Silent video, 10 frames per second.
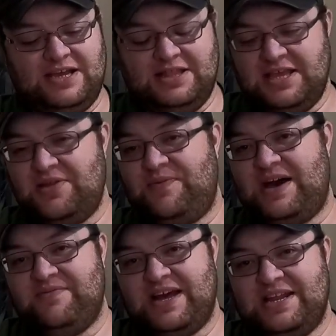then if
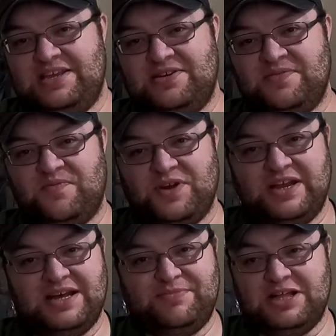I've got a young
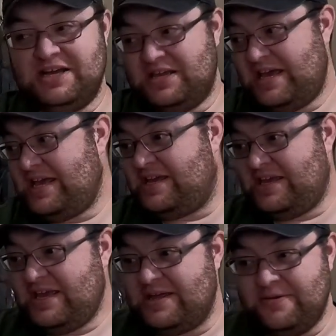friend, I'll be like, hey,
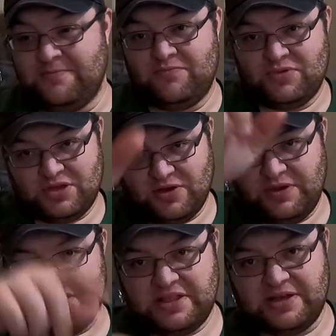kid, go
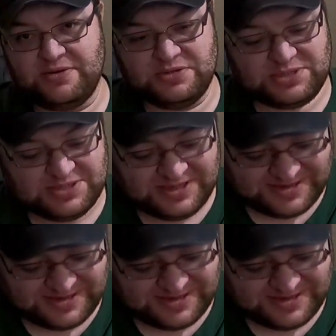get those.